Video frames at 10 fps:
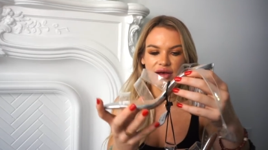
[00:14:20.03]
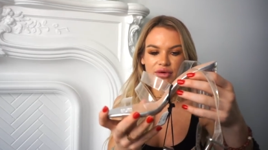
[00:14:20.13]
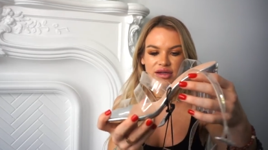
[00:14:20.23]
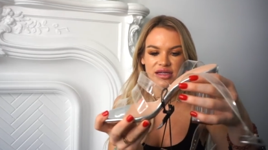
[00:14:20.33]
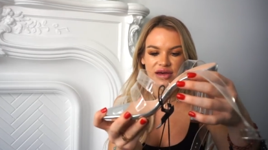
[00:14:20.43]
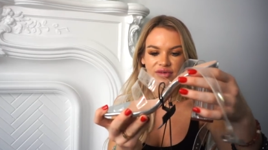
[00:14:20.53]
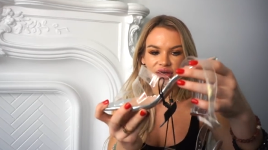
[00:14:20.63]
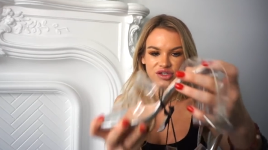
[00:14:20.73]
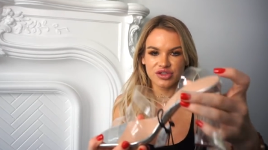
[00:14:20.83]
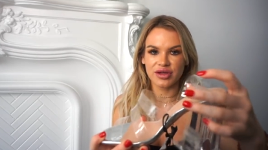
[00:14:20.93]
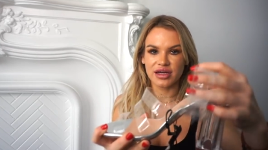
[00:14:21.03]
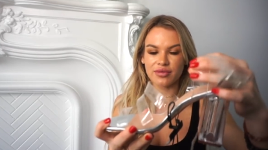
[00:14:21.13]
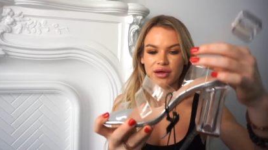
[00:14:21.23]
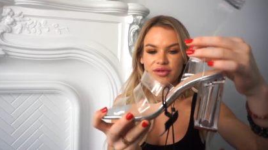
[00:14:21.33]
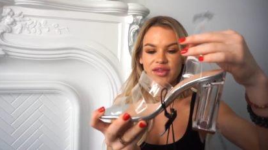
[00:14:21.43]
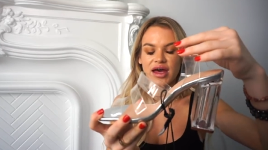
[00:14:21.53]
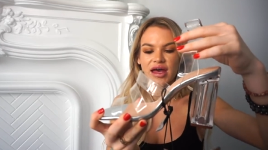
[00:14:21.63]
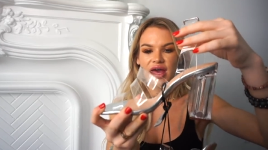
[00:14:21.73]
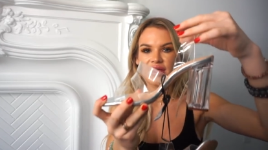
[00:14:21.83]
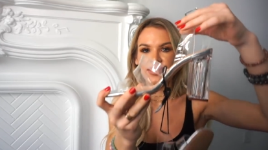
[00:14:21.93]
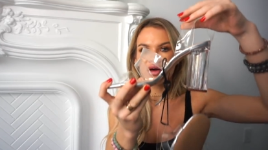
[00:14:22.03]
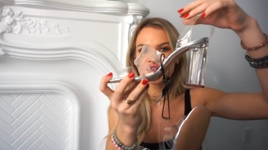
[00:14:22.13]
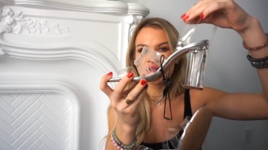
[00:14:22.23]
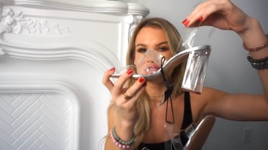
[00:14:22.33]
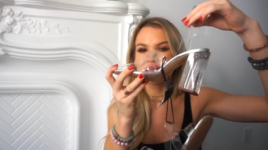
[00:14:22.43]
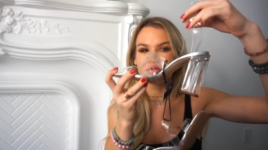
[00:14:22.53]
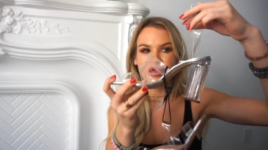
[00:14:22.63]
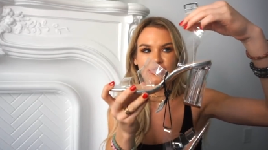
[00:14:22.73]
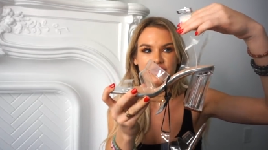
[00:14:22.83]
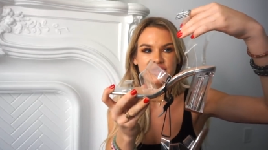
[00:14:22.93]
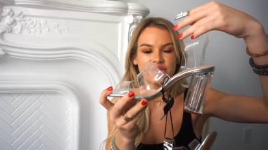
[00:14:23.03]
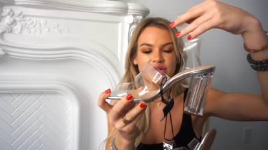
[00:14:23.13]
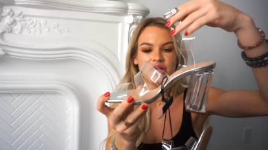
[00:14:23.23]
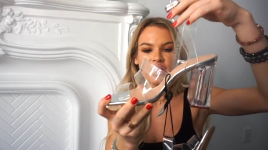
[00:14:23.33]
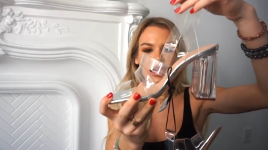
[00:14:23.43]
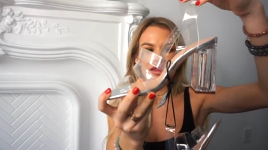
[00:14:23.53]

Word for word: I wanted to have a shoe that I could wear with that and a shoe that's like really versatile.